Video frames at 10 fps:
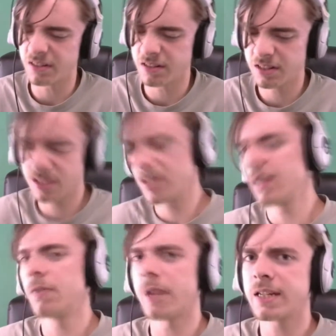It's,
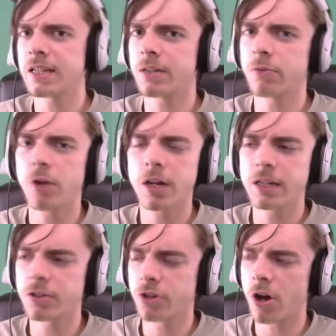when I see someone walking
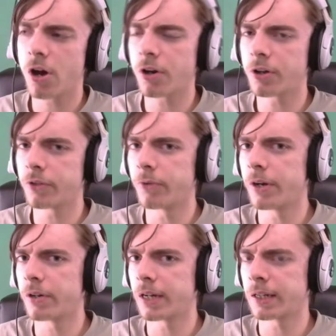their dog on the
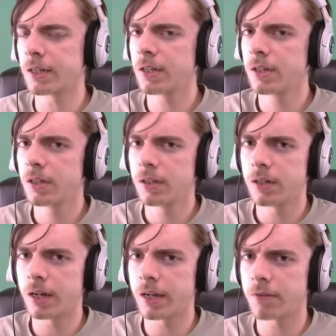road,
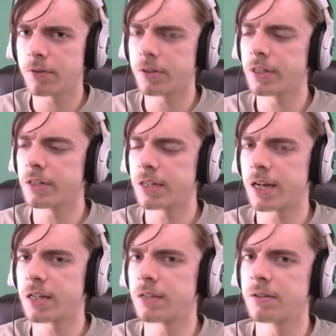I get a little
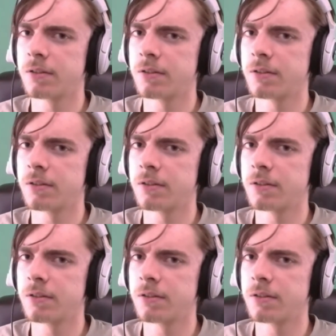irritated